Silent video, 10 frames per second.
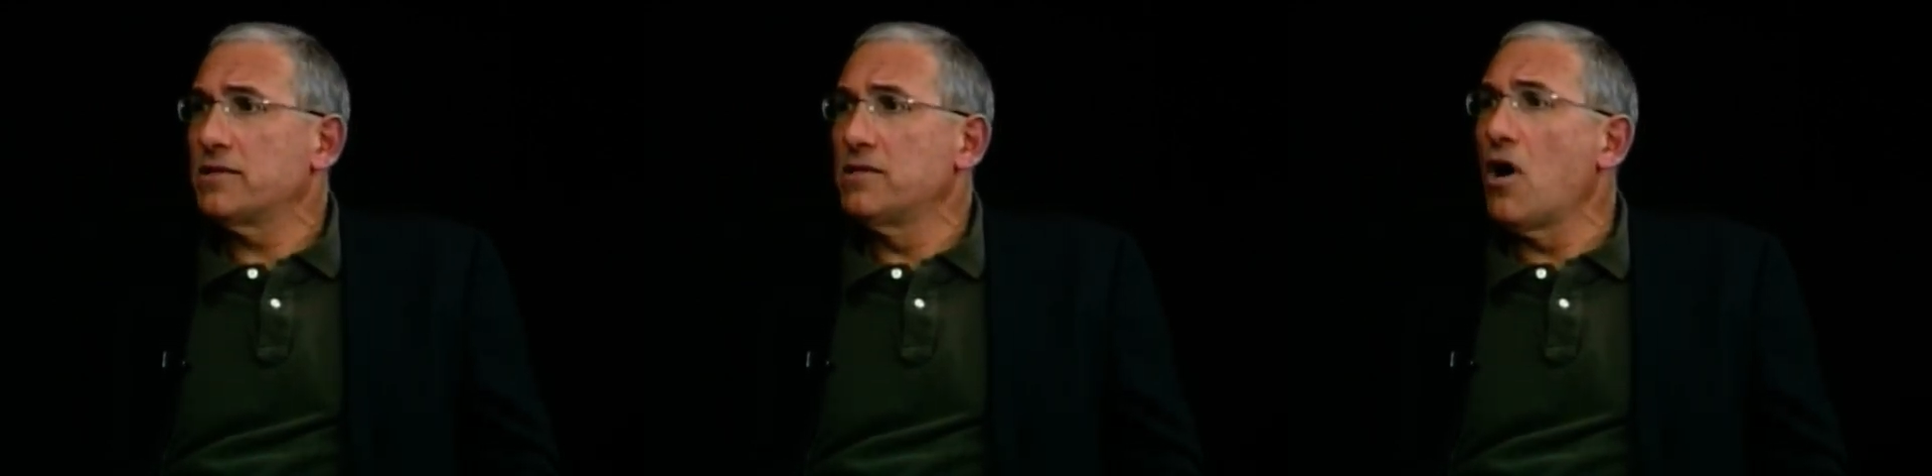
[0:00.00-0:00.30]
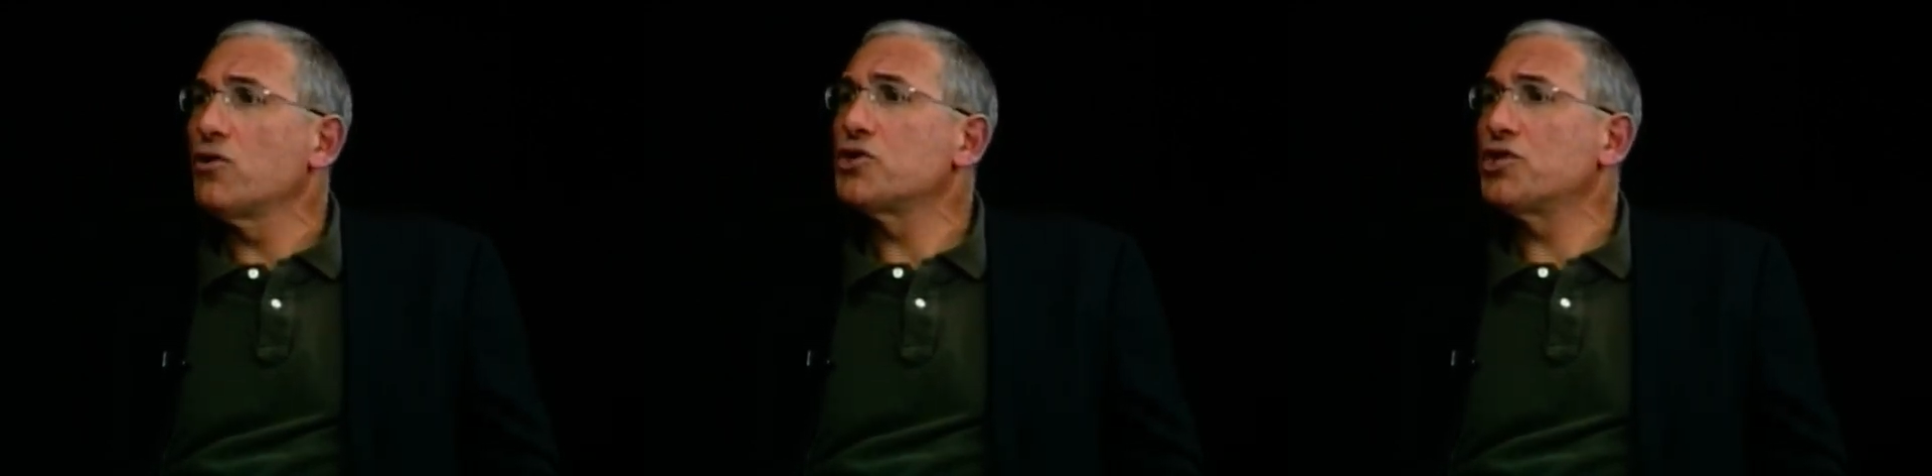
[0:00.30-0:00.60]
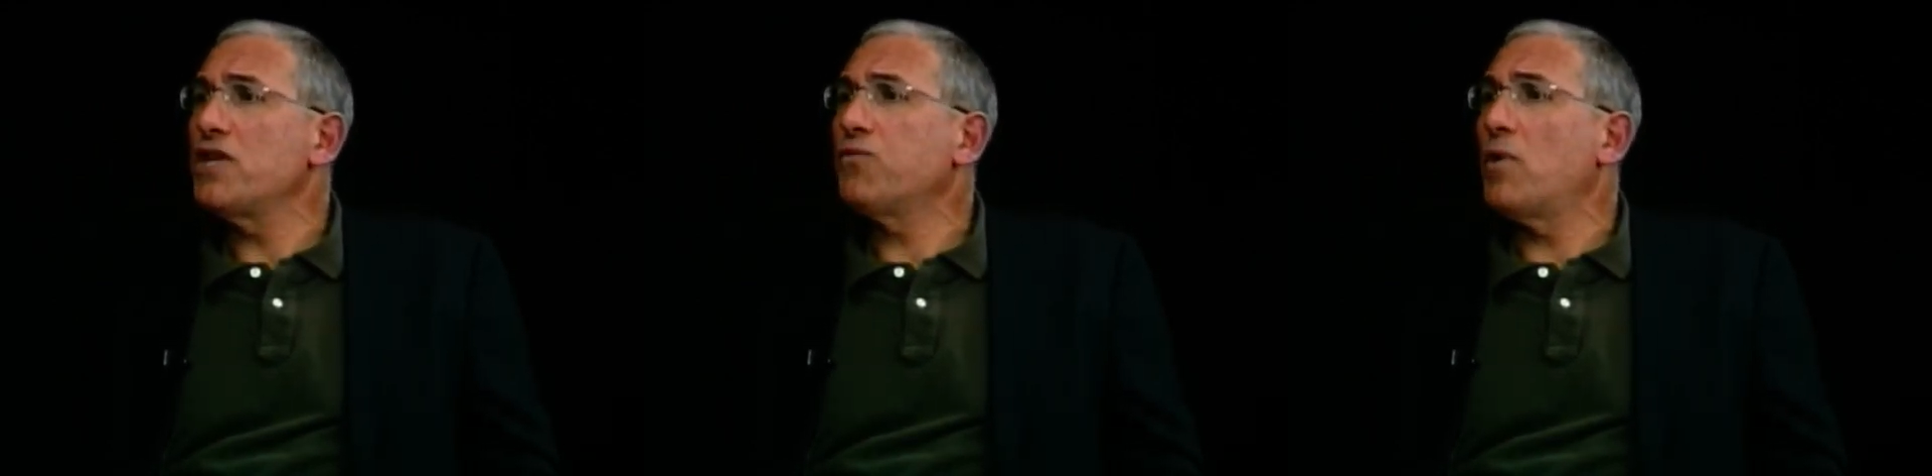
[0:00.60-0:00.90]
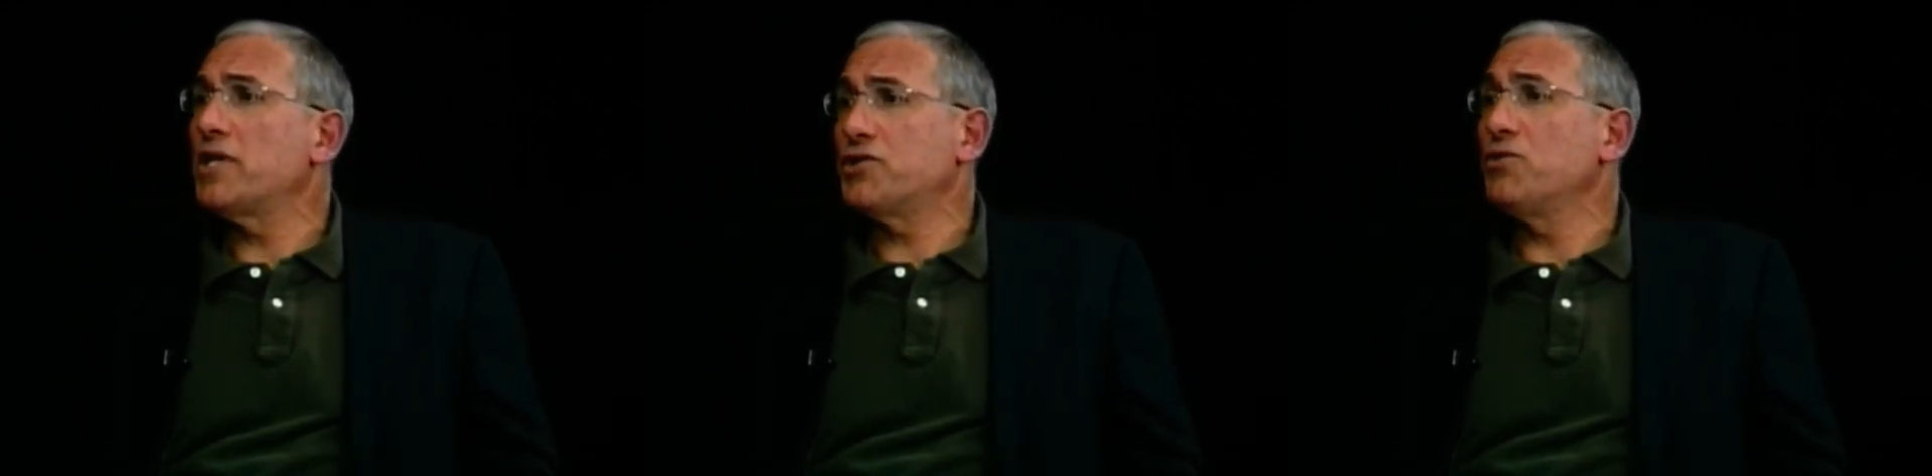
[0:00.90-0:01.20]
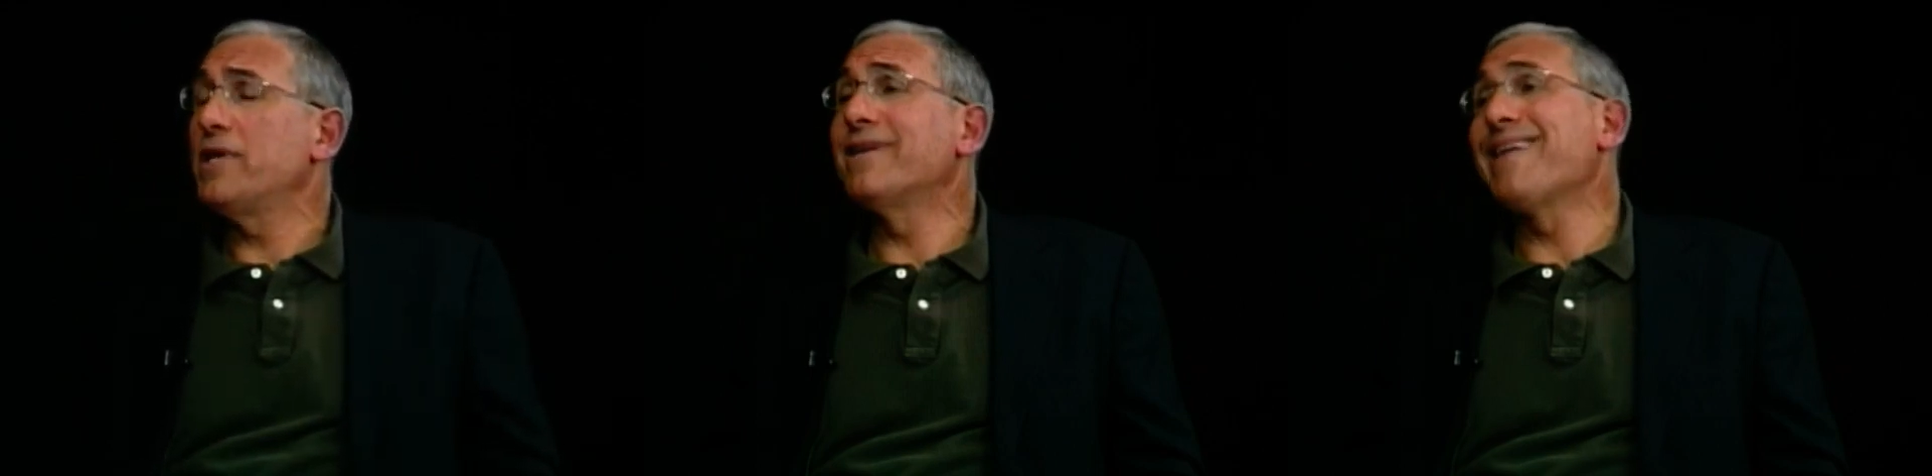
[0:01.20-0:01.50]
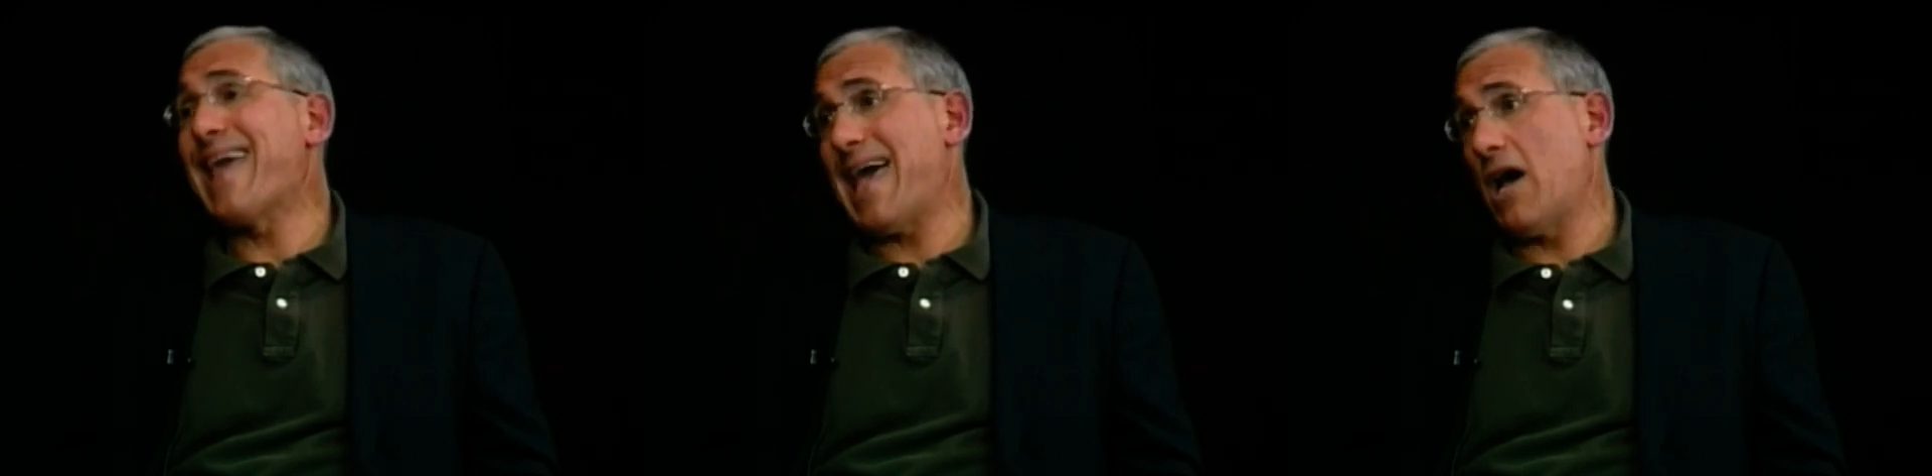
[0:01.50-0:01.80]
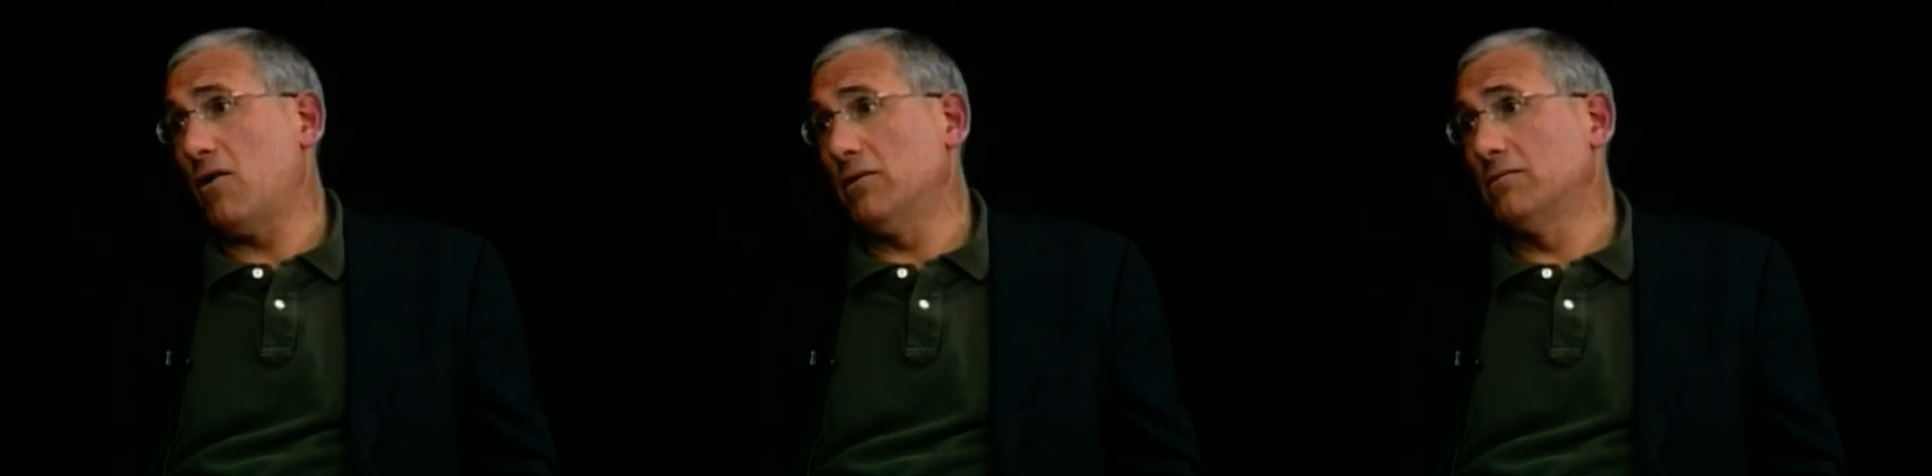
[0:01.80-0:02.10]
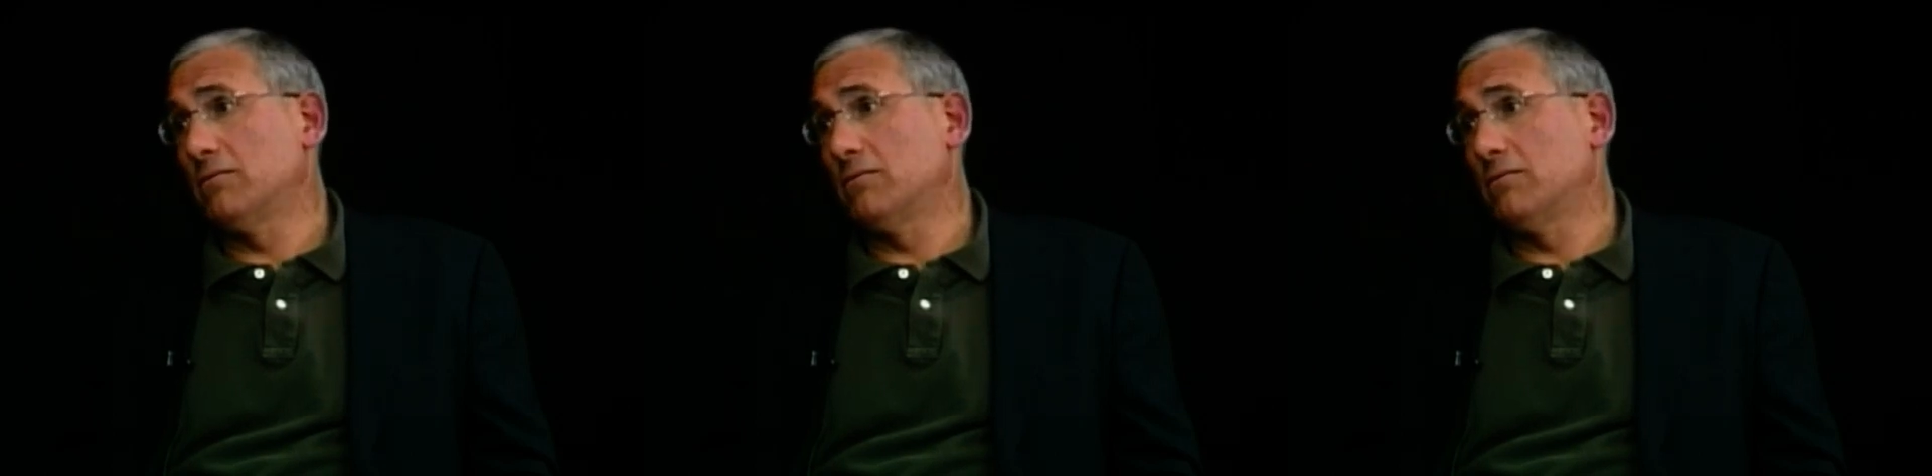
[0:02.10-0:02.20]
No, the chief wants you here now.